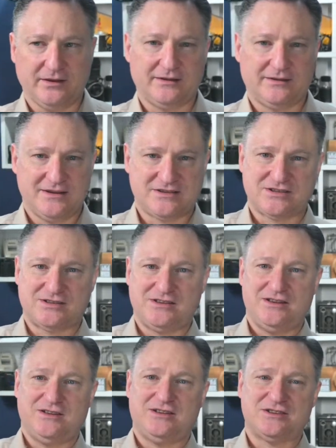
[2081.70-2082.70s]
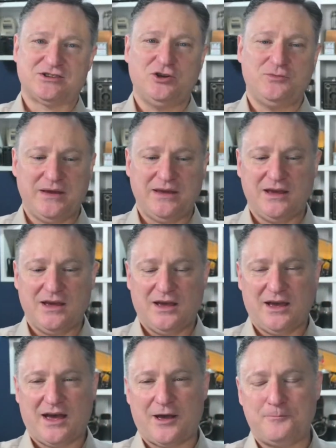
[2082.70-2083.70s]
This could be
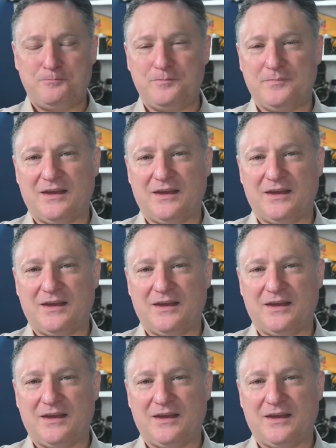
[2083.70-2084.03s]
the